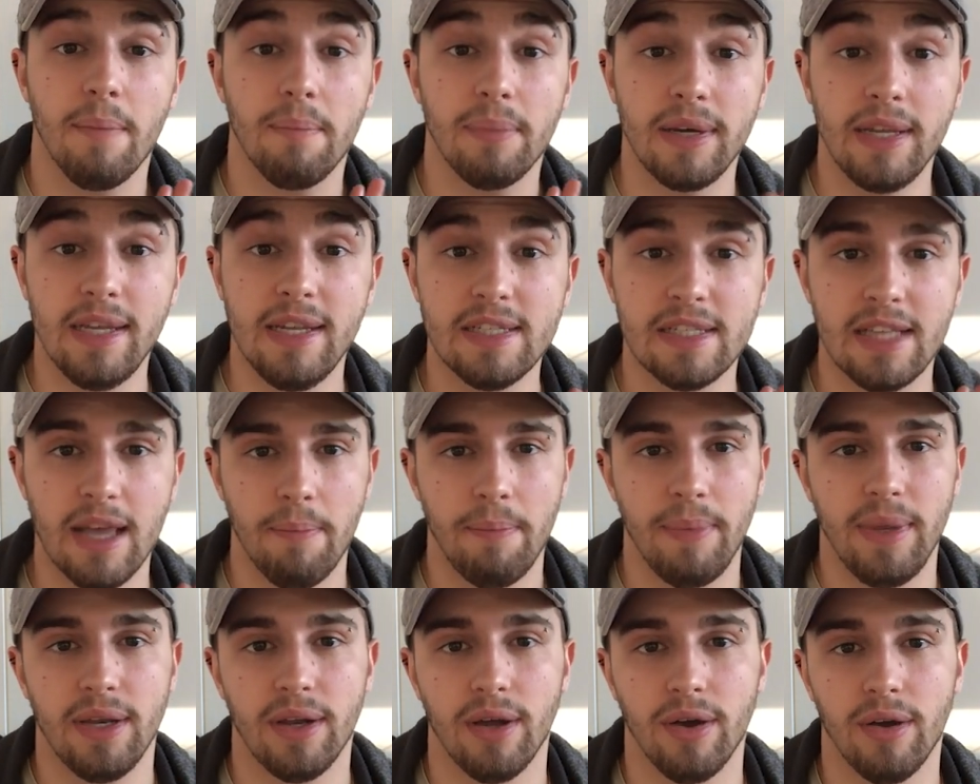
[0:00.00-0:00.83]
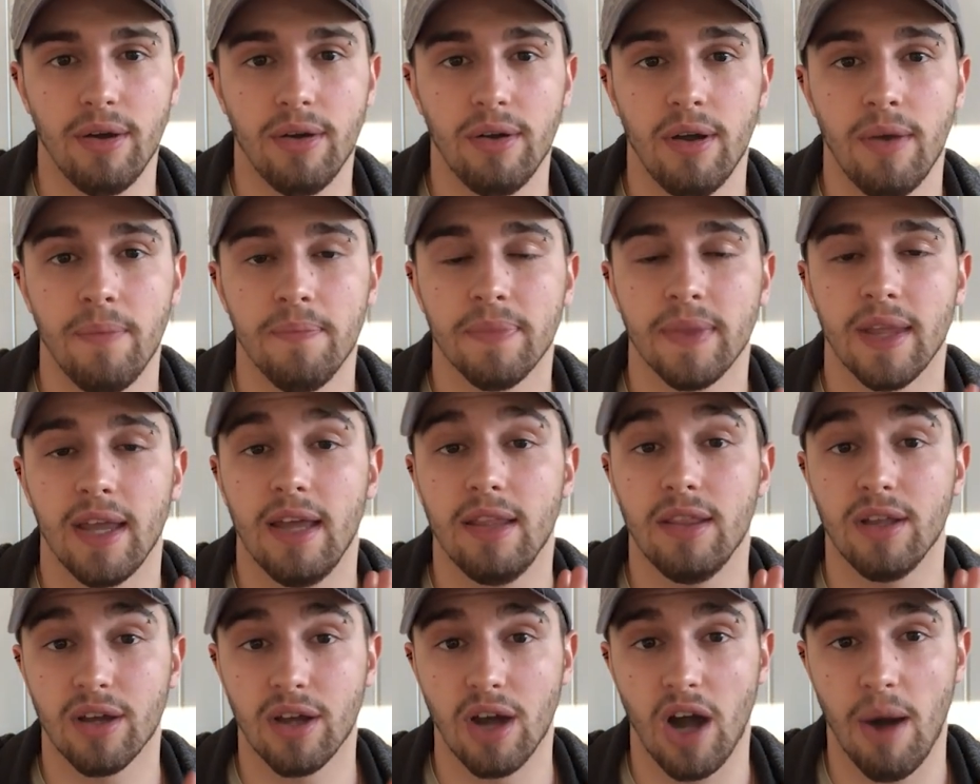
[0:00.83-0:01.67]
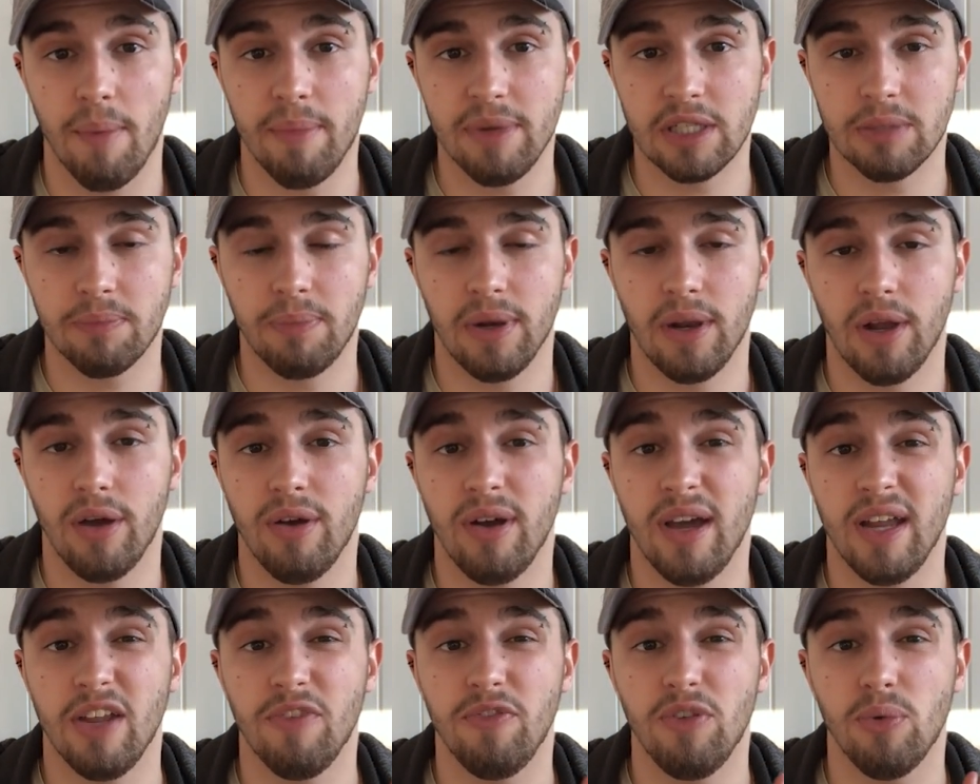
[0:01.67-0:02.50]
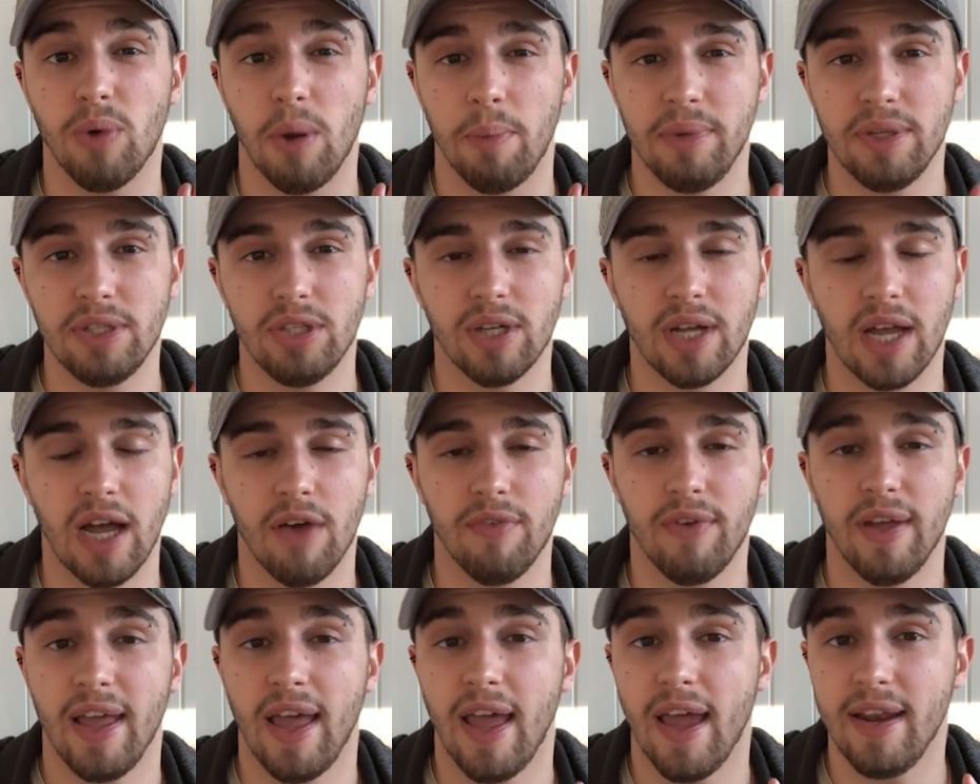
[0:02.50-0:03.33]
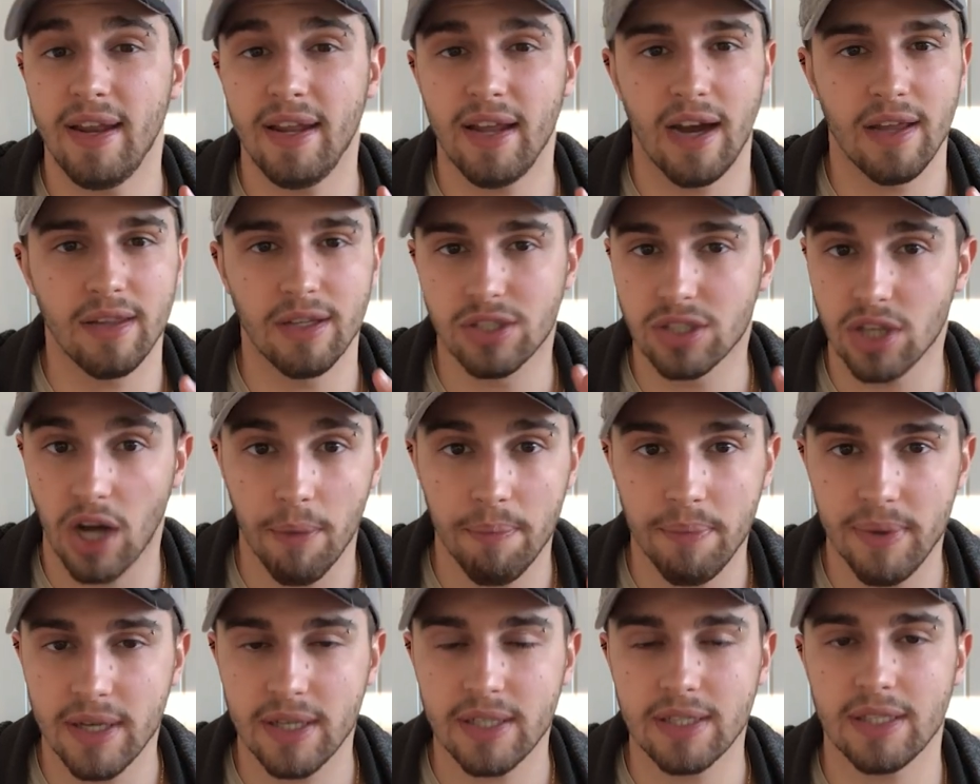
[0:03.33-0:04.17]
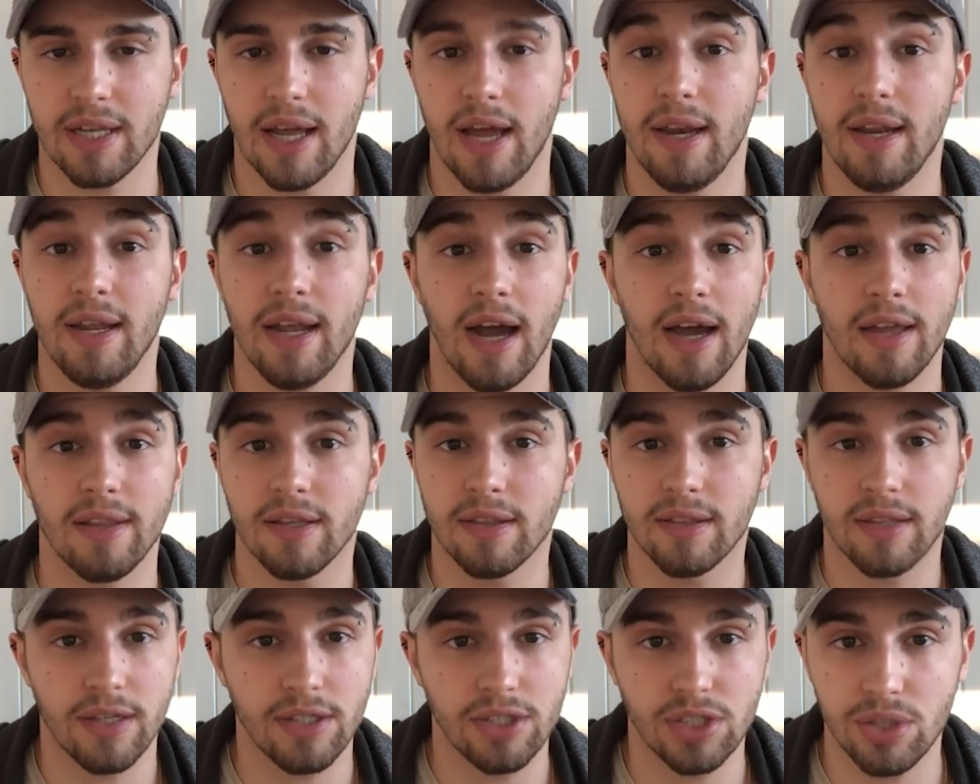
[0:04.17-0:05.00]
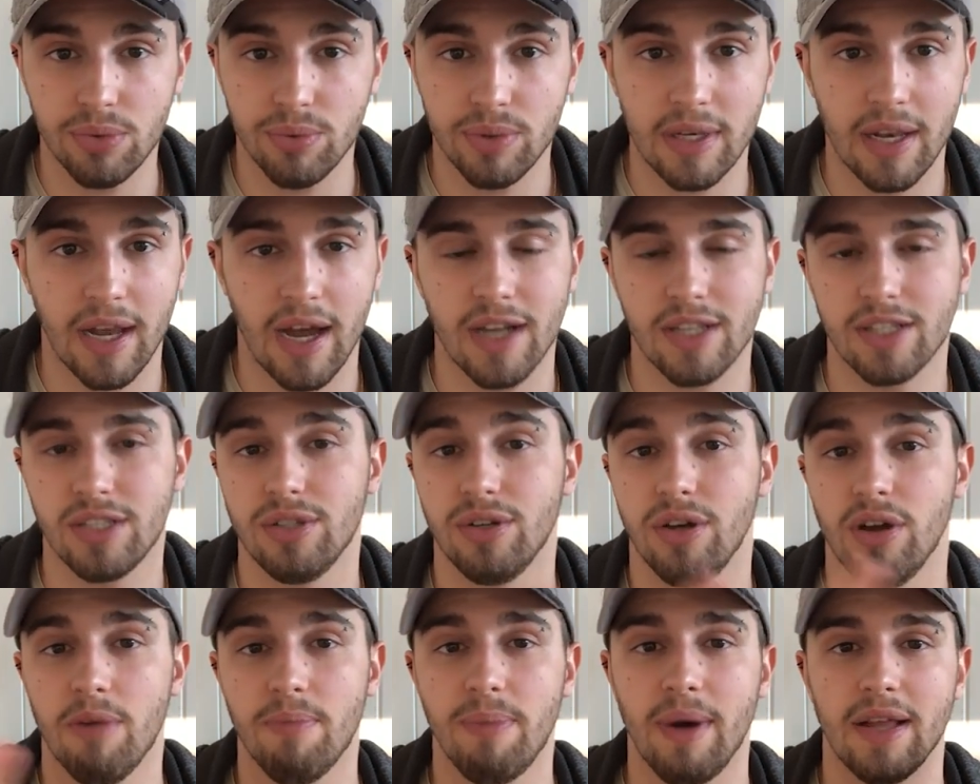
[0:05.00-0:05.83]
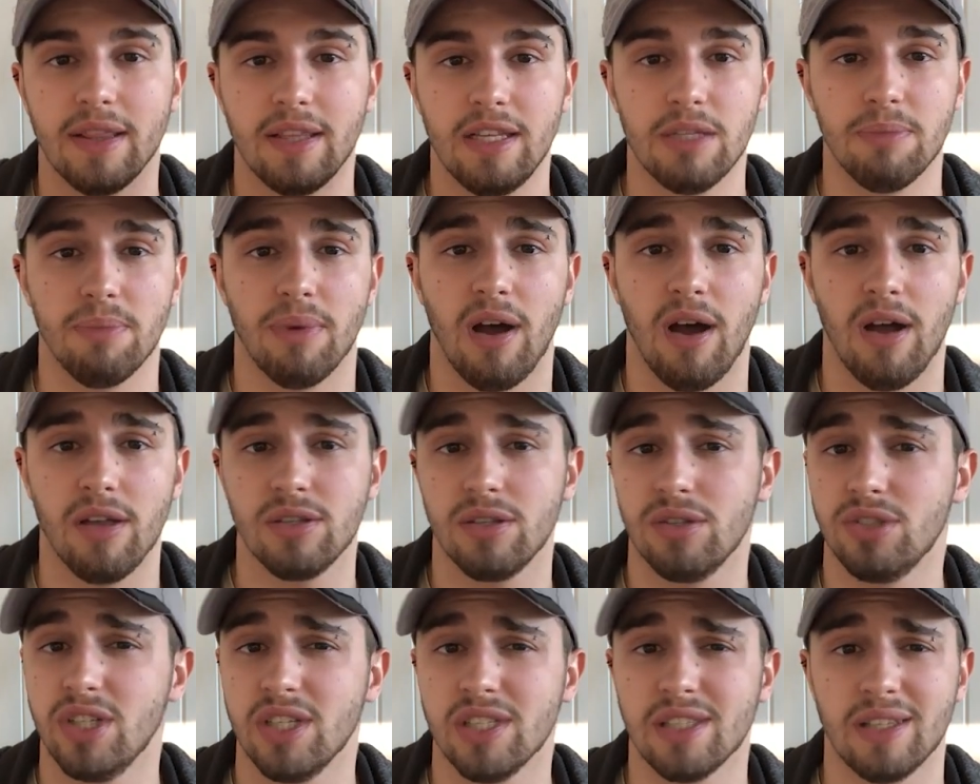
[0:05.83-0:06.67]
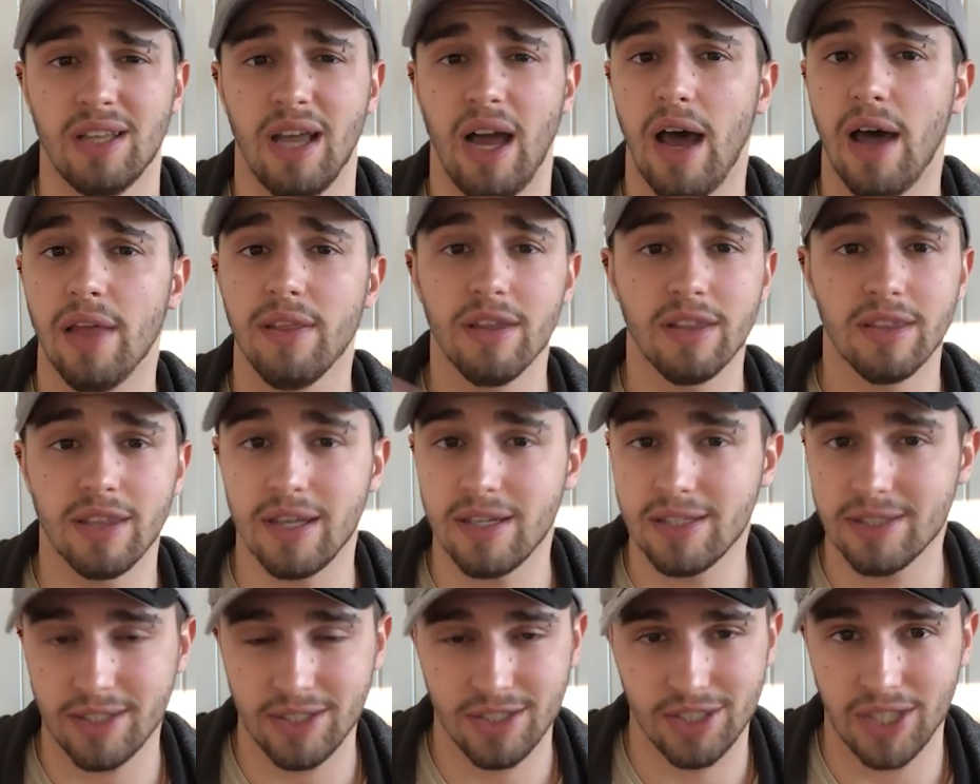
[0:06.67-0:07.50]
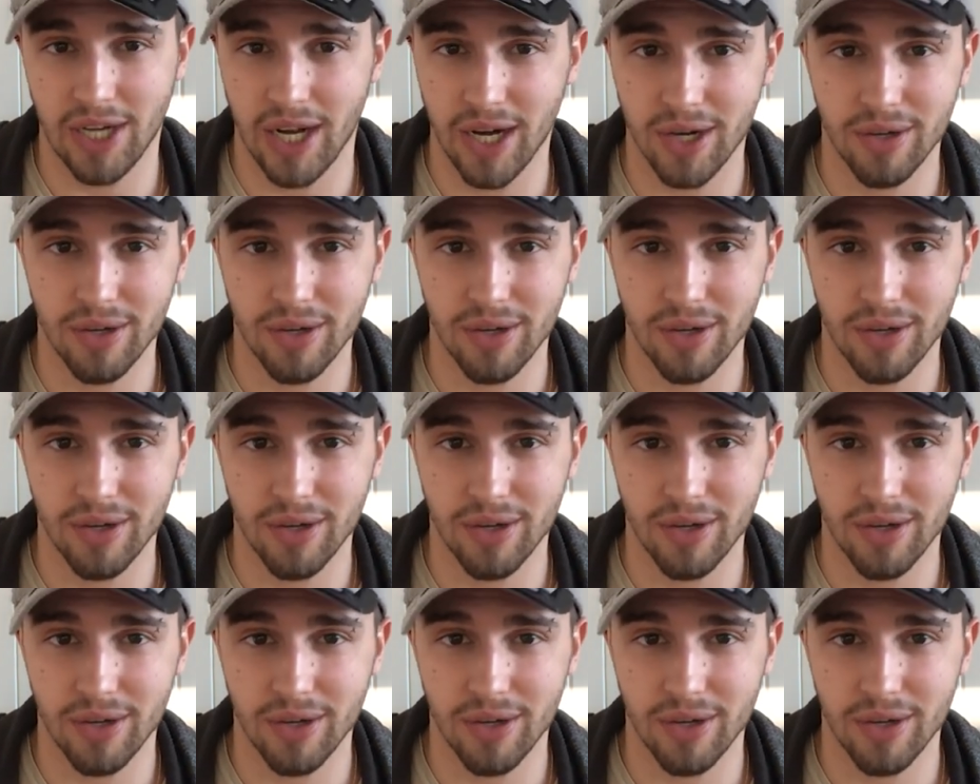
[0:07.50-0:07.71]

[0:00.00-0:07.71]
please let me know in the comments below and if you want me to cover any other topics any other things you would like to know about these plants just other things in